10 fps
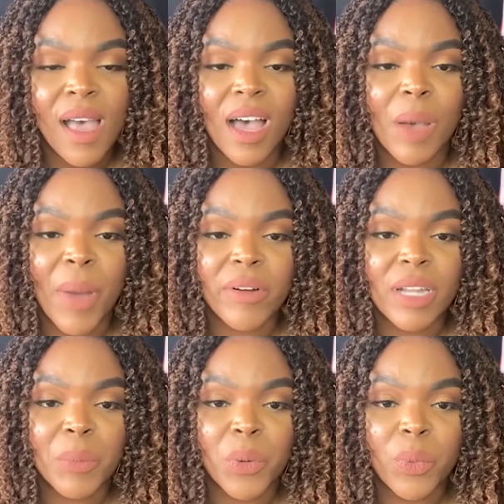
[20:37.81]
Our
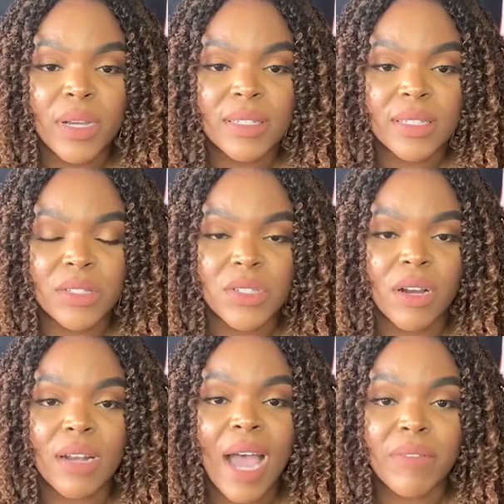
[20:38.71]
number one
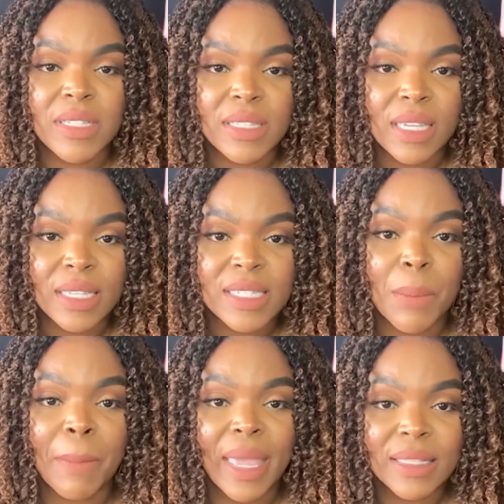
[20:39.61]
concern, obviously, is
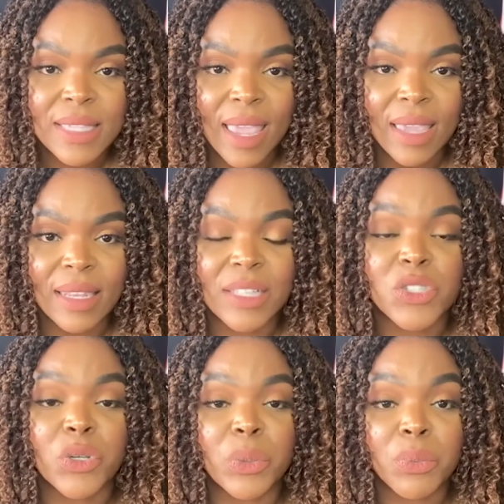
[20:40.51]
to maintain and
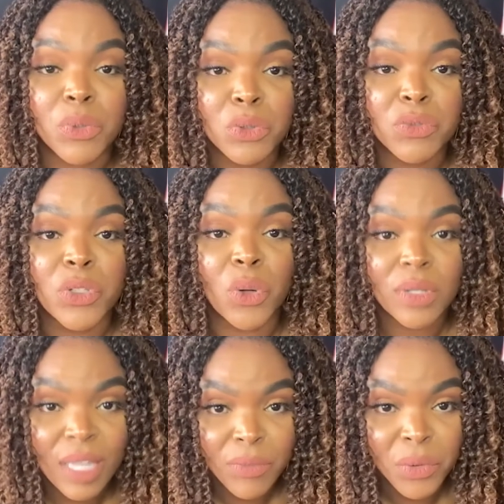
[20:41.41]
to improve
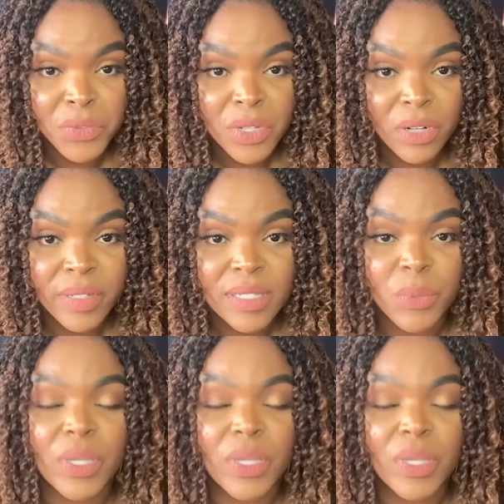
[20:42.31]
your level of service.